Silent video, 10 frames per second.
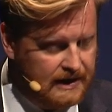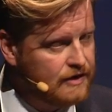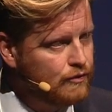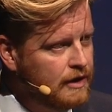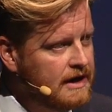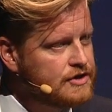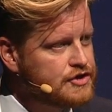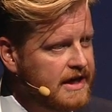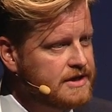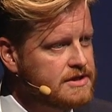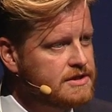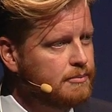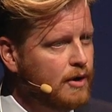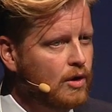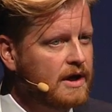it really changes the
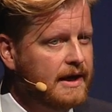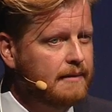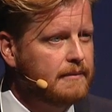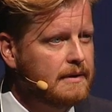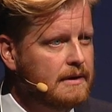ball game.